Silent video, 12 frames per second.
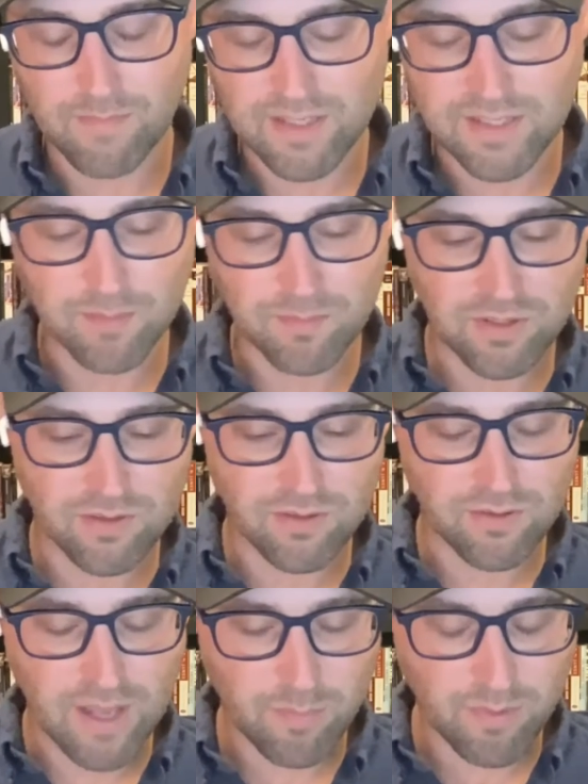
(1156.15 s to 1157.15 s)
attempts to do
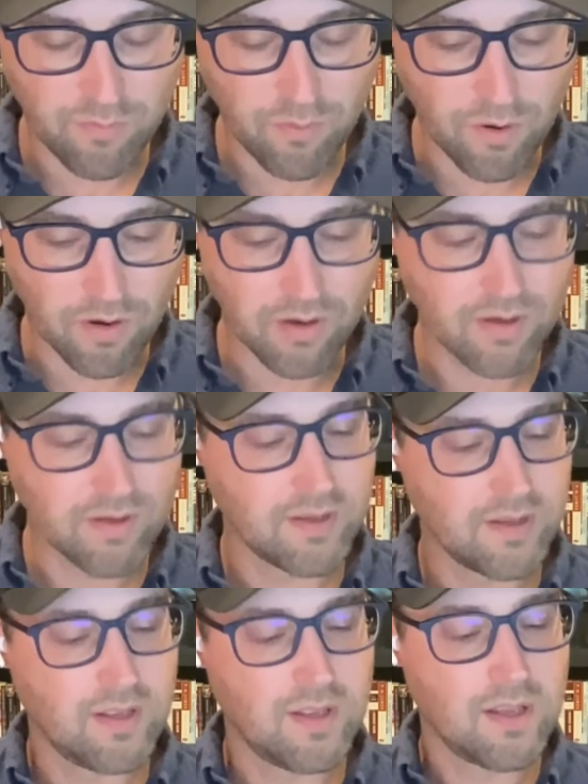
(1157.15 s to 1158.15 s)
that before,
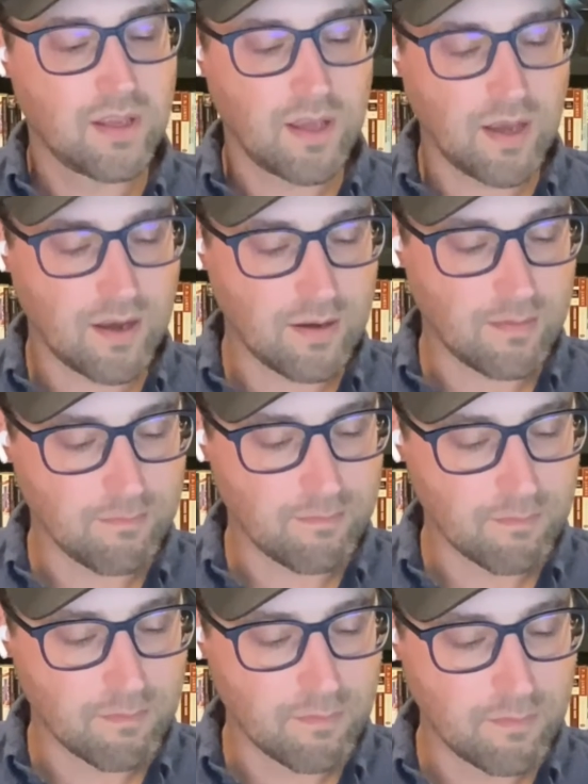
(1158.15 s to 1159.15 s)
um,
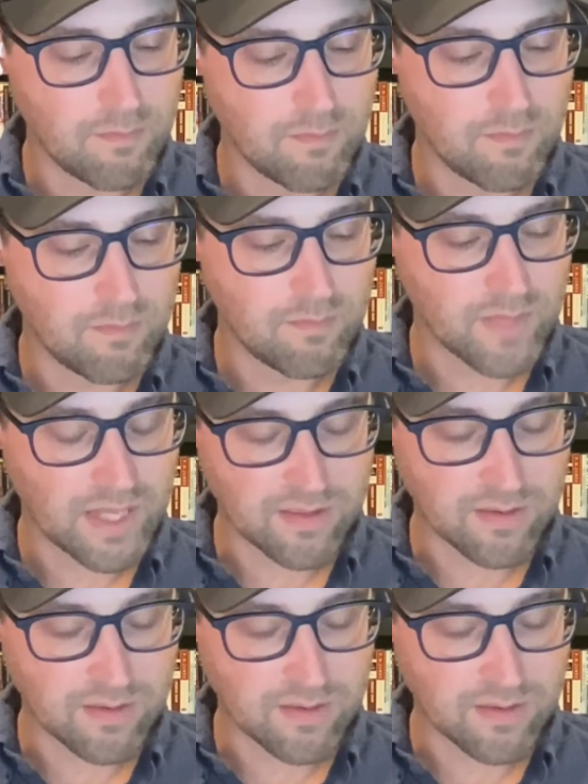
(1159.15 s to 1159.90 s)
like